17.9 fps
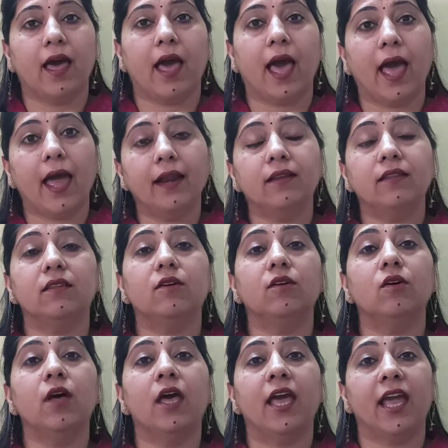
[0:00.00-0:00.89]
and
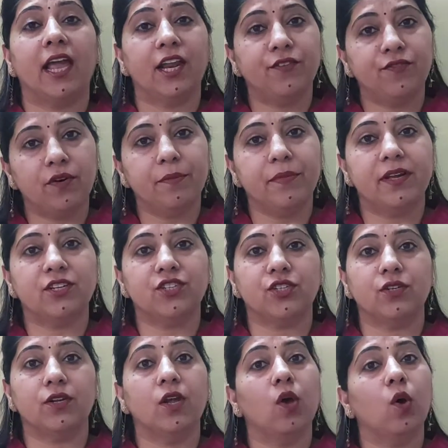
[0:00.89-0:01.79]
the
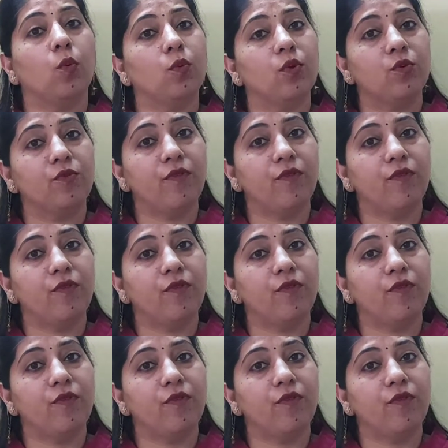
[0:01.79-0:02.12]
information will